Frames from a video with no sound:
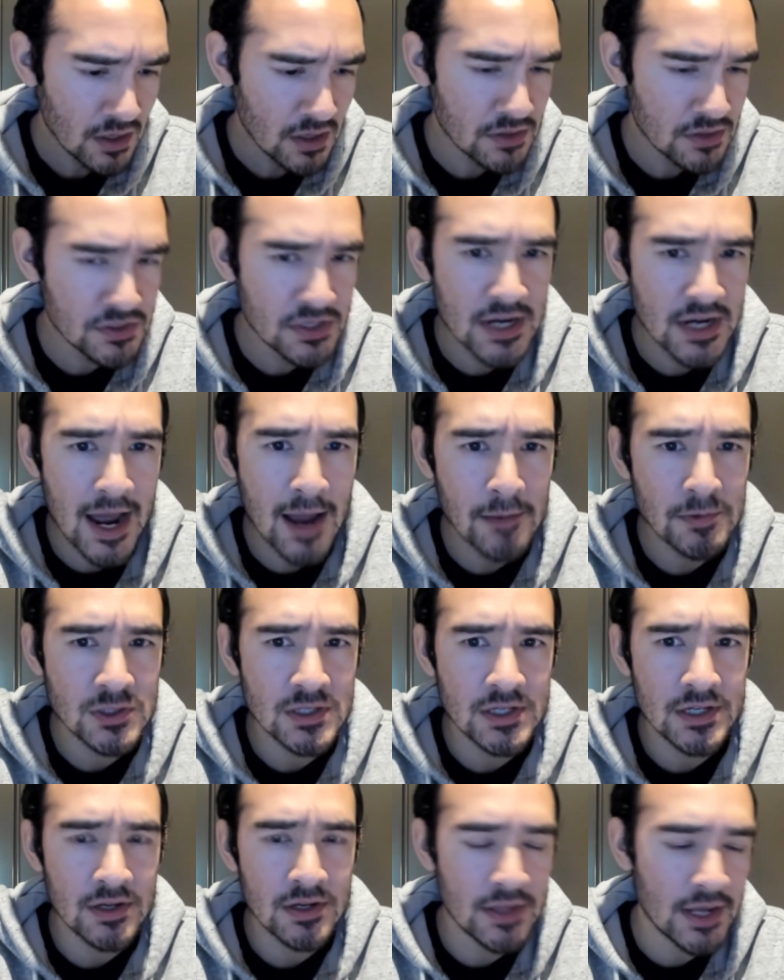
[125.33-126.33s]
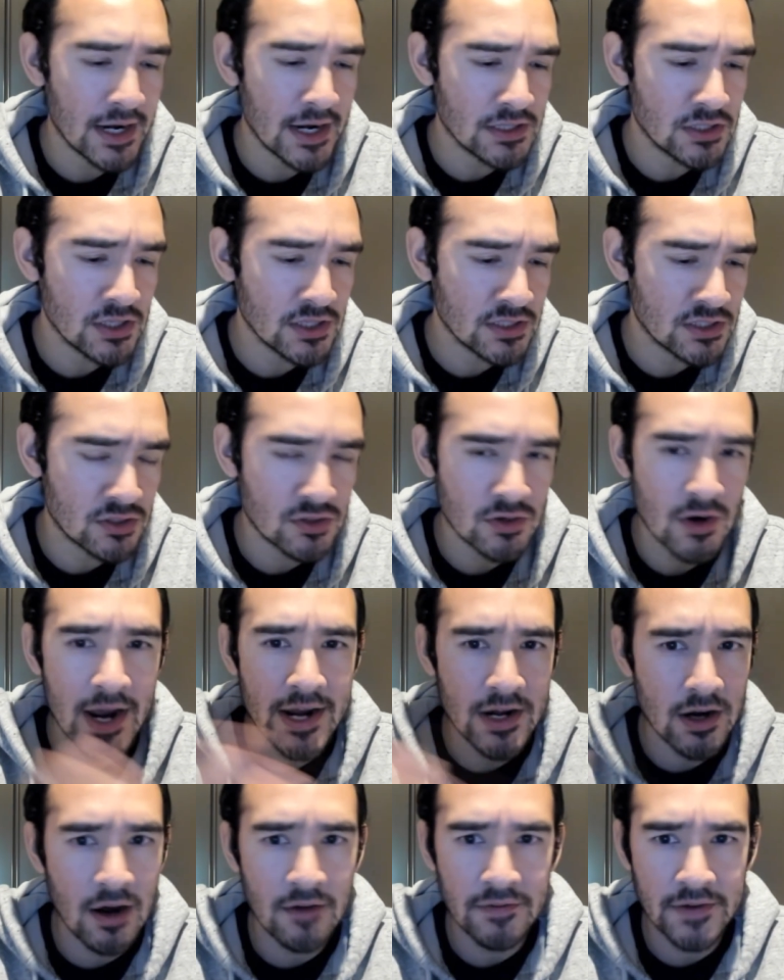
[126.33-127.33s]
there's an option here that I just
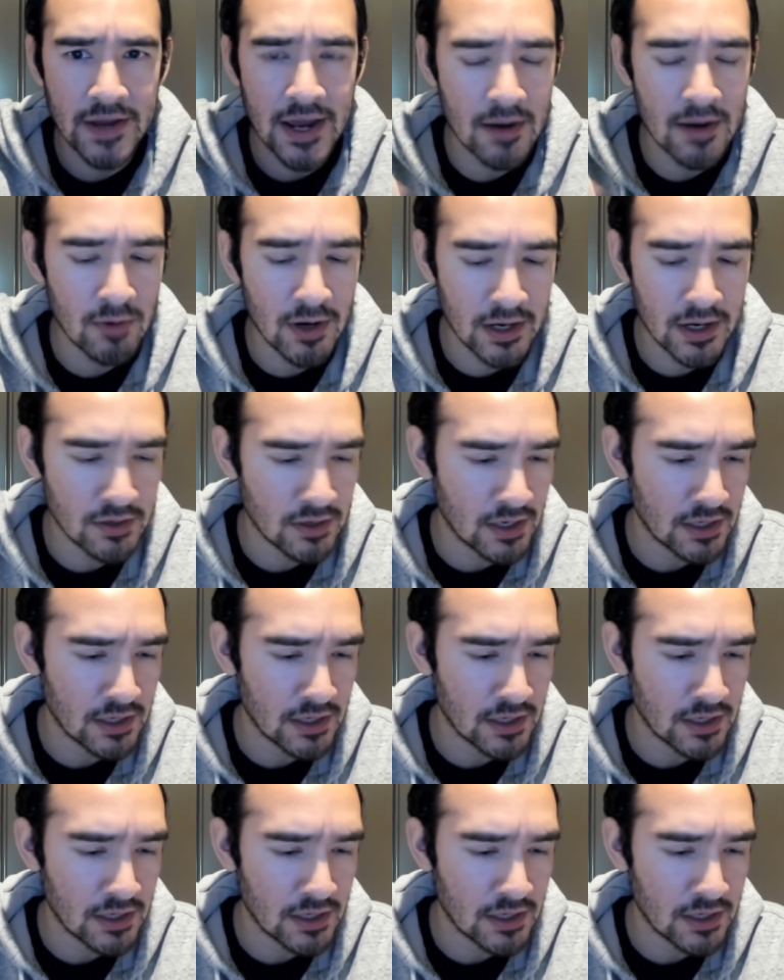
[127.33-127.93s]
tried off camera.